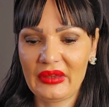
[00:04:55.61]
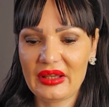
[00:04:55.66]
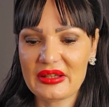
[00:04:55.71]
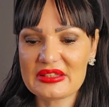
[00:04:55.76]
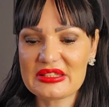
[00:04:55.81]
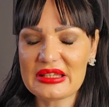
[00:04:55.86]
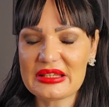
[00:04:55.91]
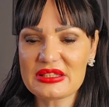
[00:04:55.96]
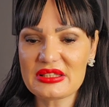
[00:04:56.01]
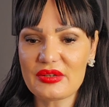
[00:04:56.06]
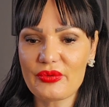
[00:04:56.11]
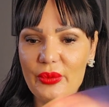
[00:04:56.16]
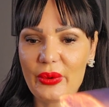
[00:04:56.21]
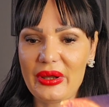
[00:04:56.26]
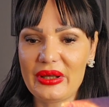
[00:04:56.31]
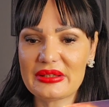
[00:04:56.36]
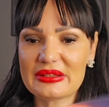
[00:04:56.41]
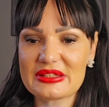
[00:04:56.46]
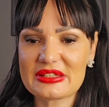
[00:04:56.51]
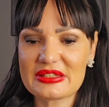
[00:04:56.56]
Six of
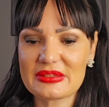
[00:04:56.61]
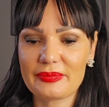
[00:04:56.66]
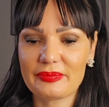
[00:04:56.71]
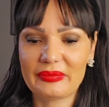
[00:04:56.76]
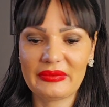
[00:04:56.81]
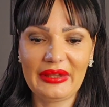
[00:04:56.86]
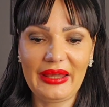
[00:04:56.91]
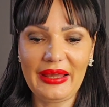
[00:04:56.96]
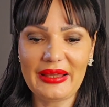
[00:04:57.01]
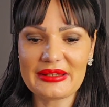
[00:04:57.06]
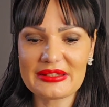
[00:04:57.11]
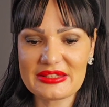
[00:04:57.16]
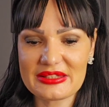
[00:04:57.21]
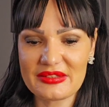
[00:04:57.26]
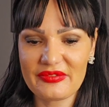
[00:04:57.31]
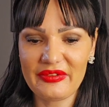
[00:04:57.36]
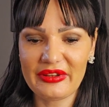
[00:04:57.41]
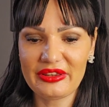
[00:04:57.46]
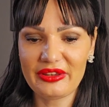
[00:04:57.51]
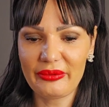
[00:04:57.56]
Wands. Yes,
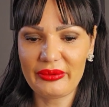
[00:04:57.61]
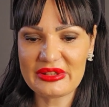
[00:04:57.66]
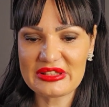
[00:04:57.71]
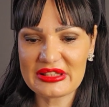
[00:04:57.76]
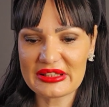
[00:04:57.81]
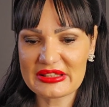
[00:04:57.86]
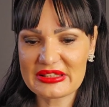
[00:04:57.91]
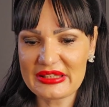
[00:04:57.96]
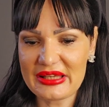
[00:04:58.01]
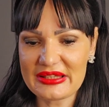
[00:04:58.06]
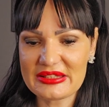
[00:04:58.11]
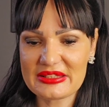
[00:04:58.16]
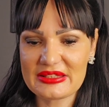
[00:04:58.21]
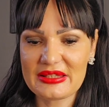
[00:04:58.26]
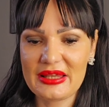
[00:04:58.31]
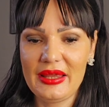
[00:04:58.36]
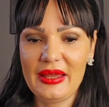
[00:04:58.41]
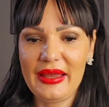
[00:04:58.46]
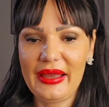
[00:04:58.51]
victory, success.